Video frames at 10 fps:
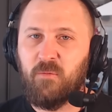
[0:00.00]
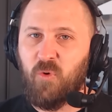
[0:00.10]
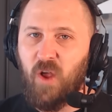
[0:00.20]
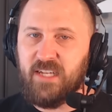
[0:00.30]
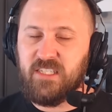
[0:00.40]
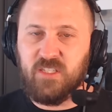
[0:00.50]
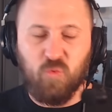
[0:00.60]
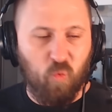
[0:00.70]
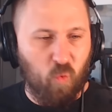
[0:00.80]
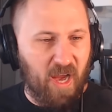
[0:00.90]
Price is
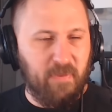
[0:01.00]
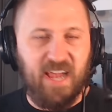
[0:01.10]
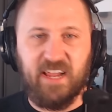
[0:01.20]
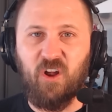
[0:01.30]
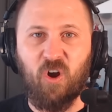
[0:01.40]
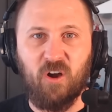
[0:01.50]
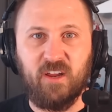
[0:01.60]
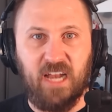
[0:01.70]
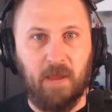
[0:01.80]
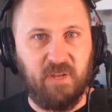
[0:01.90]
way back in
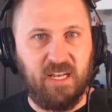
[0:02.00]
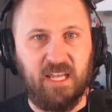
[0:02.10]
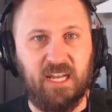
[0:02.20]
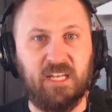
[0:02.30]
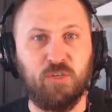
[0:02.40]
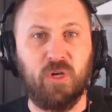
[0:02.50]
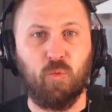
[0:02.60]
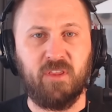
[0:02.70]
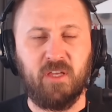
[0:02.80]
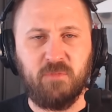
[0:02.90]
Ark, and I'm going to get into it
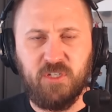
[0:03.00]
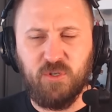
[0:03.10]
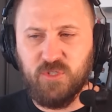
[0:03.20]
with him too.